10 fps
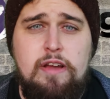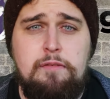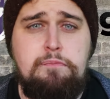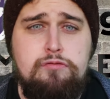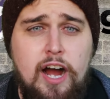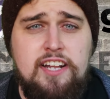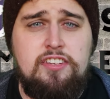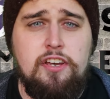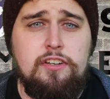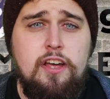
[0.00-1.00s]
up, we have
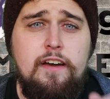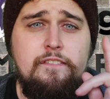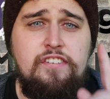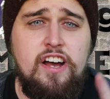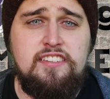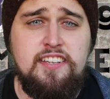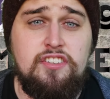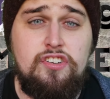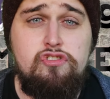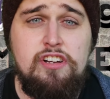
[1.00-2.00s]
Brighton
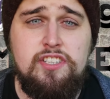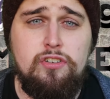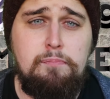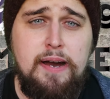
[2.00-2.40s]
versus Crystal